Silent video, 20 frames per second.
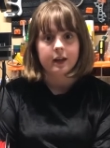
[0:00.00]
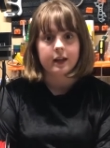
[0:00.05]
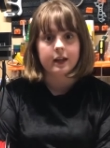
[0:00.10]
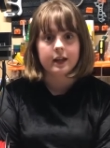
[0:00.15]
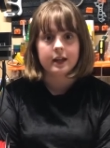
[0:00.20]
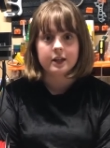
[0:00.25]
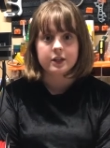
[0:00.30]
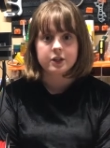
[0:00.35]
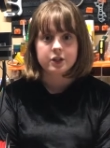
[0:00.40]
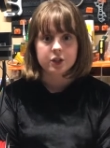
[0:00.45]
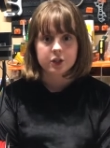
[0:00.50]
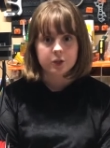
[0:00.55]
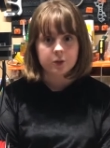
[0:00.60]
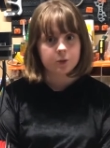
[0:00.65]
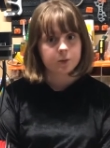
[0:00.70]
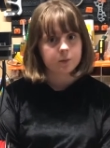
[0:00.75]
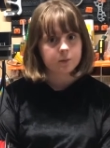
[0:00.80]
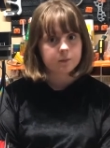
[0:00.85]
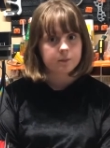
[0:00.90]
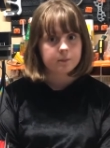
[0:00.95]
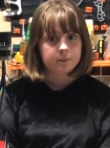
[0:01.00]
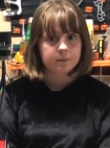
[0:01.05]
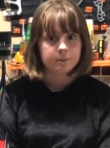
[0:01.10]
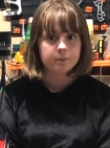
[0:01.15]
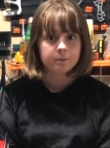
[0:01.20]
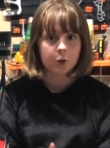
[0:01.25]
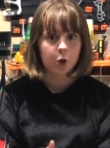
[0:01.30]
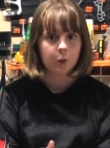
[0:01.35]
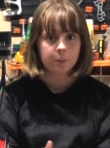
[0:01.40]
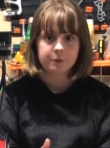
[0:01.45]
into
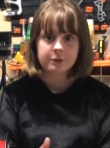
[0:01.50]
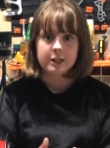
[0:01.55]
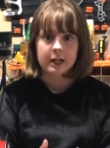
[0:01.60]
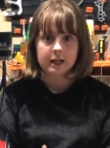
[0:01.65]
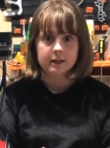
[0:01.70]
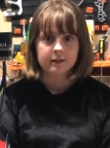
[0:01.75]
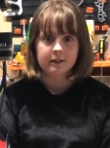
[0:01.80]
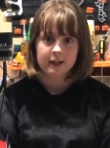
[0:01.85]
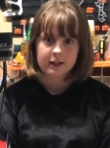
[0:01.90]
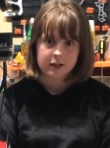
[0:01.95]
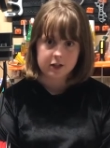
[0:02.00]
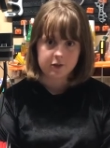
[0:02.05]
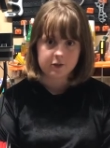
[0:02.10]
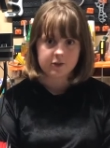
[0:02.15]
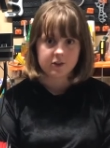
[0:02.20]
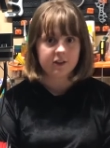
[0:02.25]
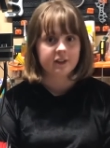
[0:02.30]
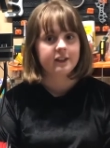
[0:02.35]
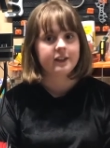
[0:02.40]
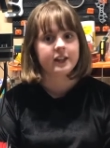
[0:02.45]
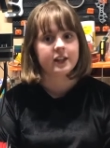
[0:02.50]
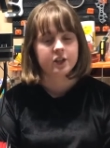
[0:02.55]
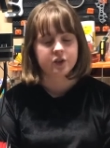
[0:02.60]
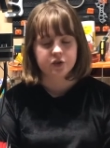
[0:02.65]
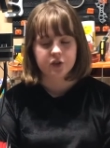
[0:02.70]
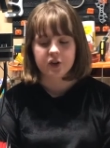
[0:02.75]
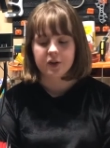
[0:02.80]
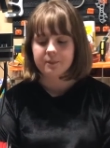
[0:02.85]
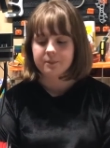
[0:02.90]
objects like you saw in the intro.